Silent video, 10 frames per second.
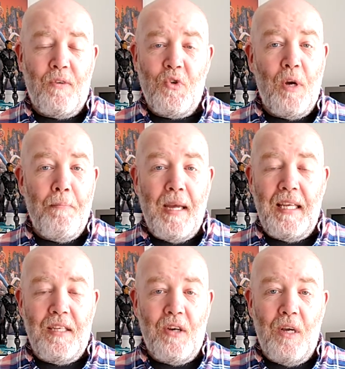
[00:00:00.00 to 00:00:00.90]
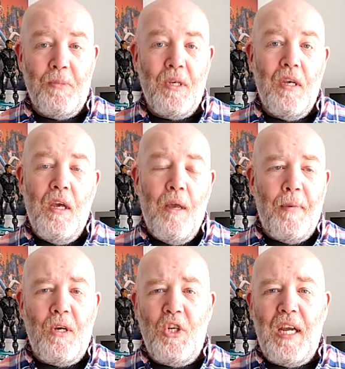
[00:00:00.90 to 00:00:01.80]
I've tried many times
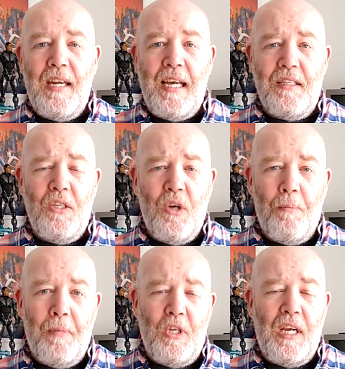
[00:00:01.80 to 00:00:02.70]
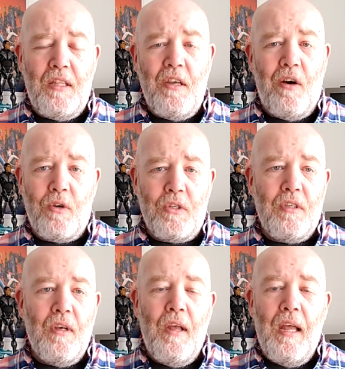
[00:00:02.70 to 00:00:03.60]
because you get Nazi zombies, you get dogs,